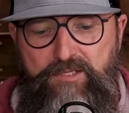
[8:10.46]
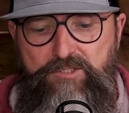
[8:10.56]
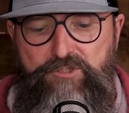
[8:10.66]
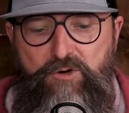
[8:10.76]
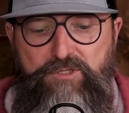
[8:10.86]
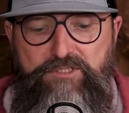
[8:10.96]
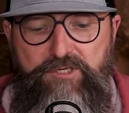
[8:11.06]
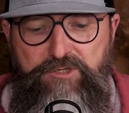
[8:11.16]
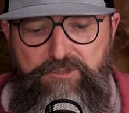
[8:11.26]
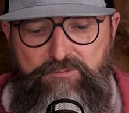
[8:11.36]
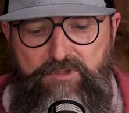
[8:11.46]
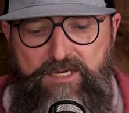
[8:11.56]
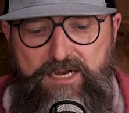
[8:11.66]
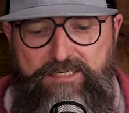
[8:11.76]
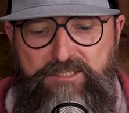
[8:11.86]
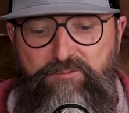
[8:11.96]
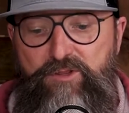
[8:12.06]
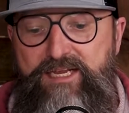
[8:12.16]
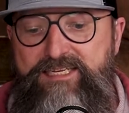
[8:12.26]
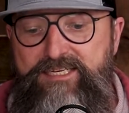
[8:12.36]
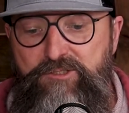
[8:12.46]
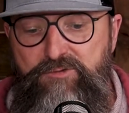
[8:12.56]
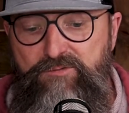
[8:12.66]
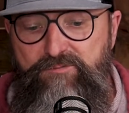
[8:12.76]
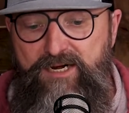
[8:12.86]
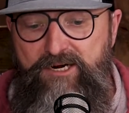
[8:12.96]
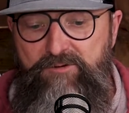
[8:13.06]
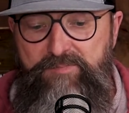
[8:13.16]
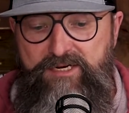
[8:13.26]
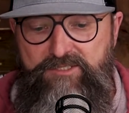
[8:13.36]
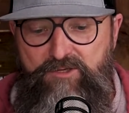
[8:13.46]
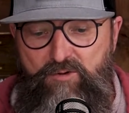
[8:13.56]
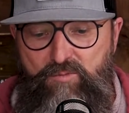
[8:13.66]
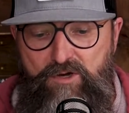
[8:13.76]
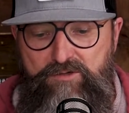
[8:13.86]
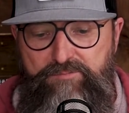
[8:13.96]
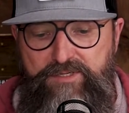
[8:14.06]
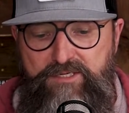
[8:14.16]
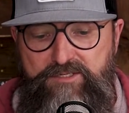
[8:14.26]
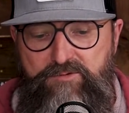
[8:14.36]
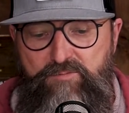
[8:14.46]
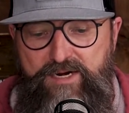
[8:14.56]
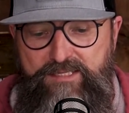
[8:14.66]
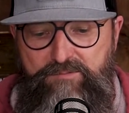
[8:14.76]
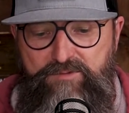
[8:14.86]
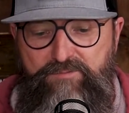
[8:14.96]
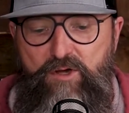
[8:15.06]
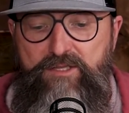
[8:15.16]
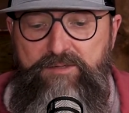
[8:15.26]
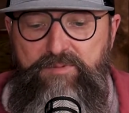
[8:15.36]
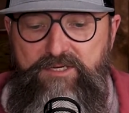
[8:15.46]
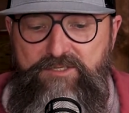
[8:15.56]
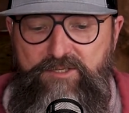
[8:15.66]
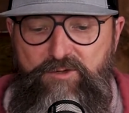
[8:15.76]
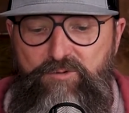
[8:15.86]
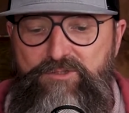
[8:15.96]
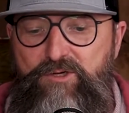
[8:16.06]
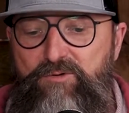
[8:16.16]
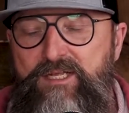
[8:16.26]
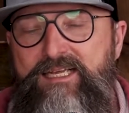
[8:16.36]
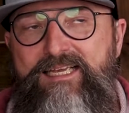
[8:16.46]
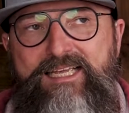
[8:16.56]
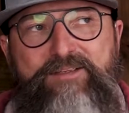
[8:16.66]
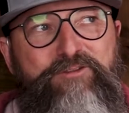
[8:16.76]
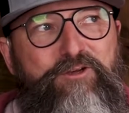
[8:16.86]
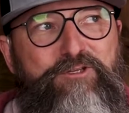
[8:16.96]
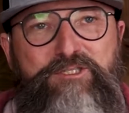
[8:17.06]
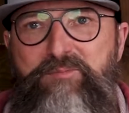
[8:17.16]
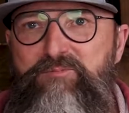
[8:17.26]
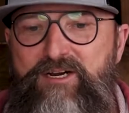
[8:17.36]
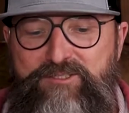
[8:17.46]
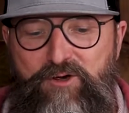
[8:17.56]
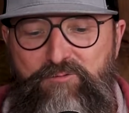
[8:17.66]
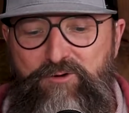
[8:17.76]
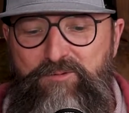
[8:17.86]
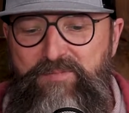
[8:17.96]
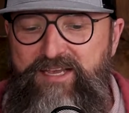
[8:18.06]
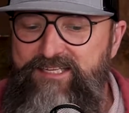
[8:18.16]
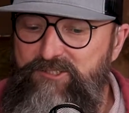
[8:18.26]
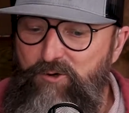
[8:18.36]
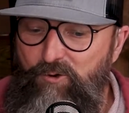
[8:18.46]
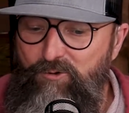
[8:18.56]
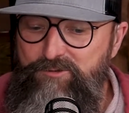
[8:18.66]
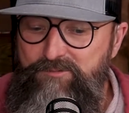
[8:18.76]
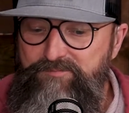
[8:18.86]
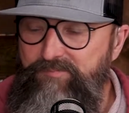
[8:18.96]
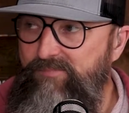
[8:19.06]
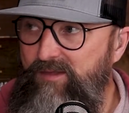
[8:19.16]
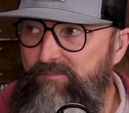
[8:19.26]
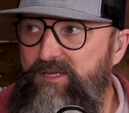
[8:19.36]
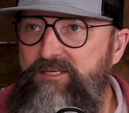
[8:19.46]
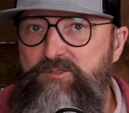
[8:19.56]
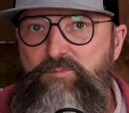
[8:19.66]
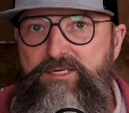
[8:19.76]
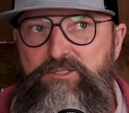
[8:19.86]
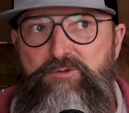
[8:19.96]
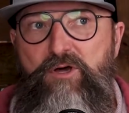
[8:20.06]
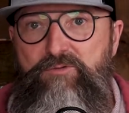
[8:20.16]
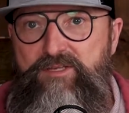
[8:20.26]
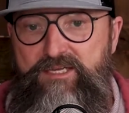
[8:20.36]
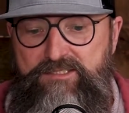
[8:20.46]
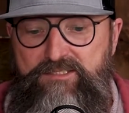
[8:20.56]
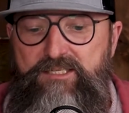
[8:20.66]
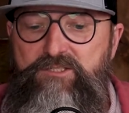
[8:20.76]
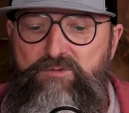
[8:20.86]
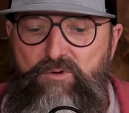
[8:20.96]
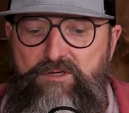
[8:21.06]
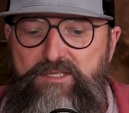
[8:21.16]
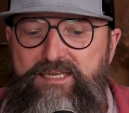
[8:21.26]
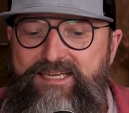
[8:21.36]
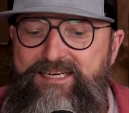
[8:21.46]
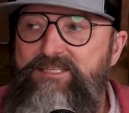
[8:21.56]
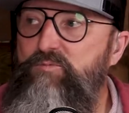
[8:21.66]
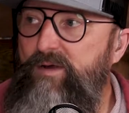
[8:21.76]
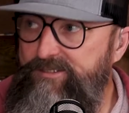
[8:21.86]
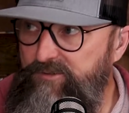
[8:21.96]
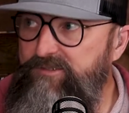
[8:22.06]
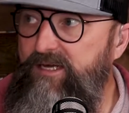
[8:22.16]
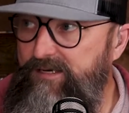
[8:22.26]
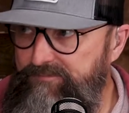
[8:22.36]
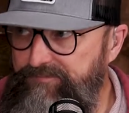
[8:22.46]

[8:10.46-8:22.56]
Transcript: Showed us unusual kindness, for they kindled a fire and made us all welcome because of the rain that was falling and because of the cold. So even though the shipwreck's over, it's cold because we do know this historically, it is winter time.